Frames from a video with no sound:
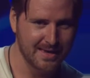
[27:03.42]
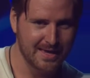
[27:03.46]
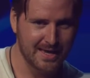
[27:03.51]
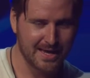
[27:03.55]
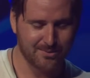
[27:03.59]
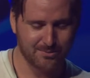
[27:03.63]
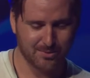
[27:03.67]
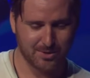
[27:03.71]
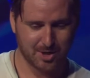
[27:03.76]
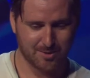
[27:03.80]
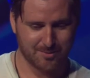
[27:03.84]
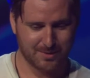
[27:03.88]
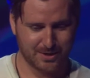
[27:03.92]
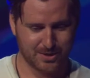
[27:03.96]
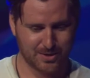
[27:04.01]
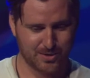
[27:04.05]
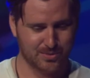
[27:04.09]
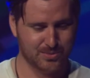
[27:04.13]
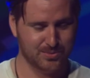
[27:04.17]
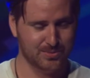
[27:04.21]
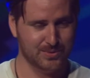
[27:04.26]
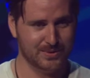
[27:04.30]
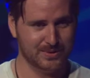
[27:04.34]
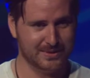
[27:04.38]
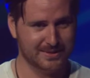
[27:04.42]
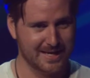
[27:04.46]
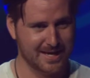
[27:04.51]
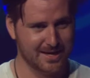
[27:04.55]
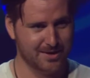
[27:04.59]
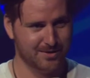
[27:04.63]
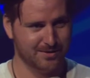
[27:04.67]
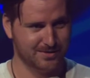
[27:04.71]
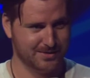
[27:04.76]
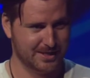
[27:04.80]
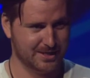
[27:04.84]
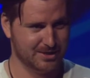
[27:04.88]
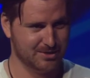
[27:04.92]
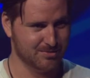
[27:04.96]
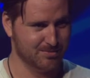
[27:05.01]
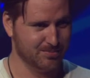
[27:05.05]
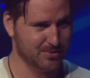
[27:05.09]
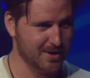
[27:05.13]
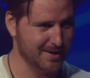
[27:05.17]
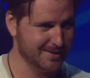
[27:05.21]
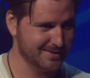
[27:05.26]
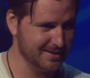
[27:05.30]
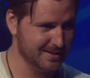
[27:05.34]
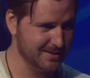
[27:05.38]
and we're going to be going through the standardization
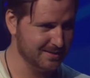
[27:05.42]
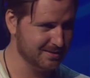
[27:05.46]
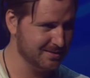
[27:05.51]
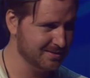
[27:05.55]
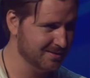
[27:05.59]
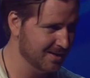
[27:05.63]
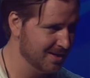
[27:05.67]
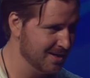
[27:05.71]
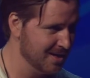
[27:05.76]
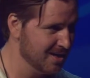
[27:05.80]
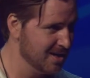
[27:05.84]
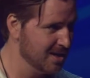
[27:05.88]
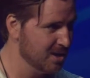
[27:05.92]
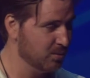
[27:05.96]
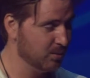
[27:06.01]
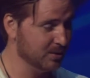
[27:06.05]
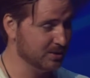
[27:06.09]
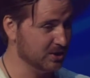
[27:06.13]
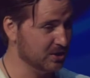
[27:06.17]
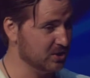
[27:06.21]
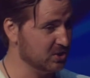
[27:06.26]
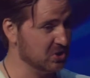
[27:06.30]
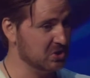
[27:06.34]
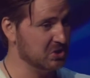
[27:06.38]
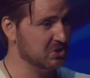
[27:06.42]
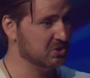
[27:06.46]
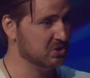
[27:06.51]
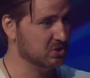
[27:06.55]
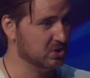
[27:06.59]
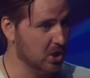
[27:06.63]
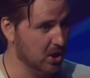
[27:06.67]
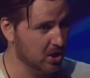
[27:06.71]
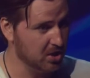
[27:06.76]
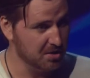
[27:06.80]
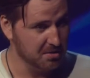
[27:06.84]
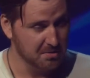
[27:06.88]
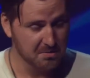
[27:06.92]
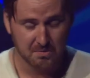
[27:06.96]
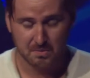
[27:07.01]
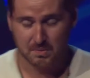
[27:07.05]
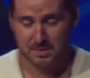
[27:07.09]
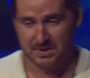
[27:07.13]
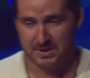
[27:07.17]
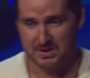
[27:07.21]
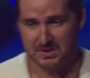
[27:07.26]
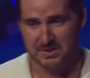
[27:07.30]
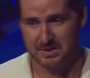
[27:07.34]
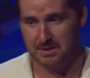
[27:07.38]
process, which is going to start
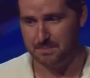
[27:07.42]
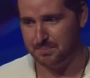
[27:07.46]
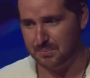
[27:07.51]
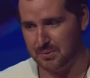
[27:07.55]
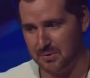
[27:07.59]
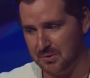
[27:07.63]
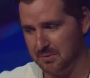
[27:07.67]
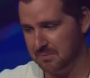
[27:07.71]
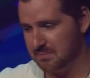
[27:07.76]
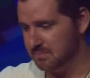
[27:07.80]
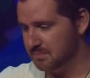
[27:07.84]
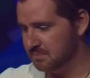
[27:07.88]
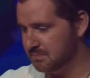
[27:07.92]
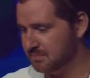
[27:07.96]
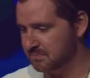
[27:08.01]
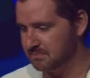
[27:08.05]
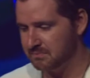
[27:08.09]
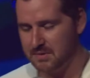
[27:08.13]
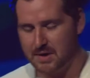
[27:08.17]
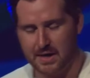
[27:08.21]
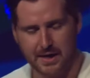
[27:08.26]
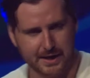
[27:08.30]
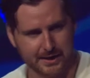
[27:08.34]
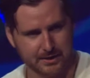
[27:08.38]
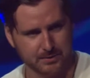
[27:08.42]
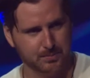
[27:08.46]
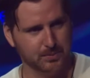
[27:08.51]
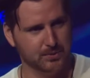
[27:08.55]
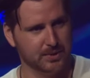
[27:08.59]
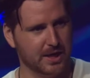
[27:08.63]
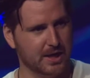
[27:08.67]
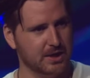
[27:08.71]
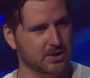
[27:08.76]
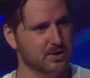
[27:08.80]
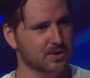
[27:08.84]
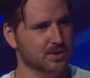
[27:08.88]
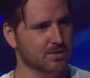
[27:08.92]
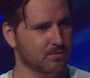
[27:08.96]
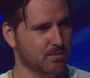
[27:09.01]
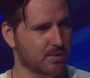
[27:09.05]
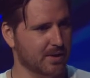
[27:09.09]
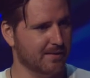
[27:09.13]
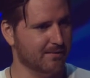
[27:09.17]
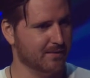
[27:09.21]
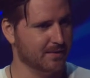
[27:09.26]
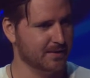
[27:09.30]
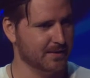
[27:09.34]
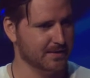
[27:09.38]
with a simple explanation of
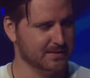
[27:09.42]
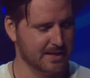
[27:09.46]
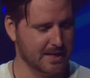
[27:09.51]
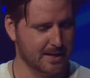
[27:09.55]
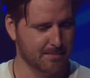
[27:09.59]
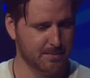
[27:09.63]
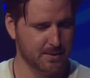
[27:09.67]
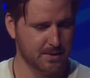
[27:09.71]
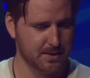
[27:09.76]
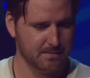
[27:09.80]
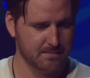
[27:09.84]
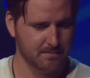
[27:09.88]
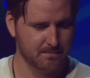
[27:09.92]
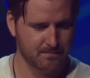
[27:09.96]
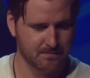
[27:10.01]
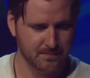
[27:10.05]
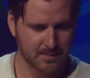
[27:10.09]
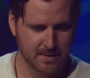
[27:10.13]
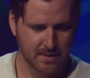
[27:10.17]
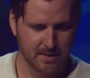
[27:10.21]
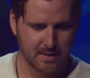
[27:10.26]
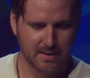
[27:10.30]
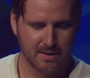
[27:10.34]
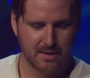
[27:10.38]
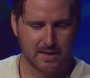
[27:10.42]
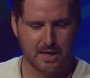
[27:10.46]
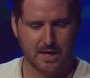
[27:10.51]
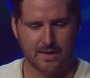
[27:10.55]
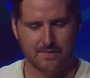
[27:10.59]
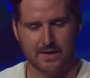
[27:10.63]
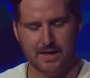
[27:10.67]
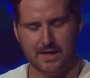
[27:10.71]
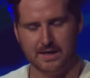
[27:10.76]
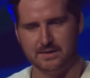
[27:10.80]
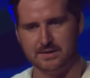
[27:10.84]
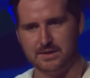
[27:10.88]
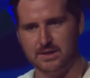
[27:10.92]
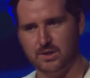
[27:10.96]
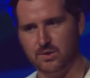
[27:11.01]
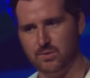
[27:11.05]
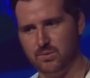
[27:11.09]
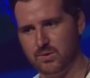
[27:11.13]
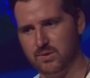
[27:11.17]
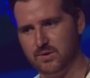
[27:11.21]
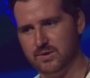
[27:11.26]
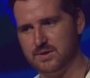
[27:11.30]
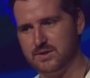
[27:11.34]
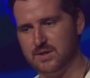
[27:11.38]
what everything's happening, and then it's going to
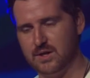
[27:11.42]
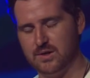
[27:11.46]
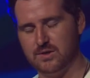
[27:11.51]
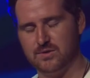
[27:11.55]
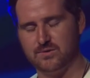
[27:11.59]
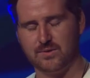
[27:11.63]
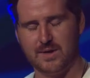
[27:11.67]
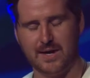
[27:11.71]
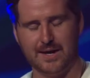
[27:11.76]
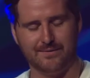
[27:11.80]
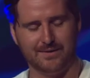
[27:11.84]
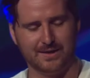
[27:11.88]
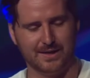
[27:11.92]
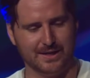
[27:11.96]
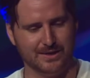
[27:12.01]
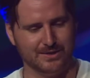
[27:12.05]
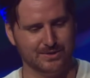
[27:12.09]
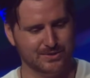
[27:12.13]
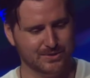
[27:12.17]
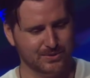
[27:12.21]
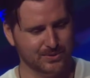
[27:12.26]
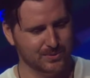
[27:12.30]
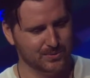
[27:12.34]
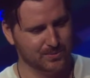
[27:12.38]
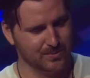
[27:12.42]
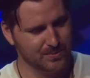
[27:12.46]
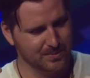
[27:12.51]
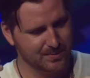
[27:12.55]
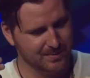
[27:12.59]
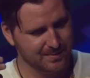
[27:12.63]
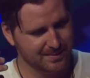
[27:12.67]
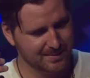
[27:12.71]
really start driving into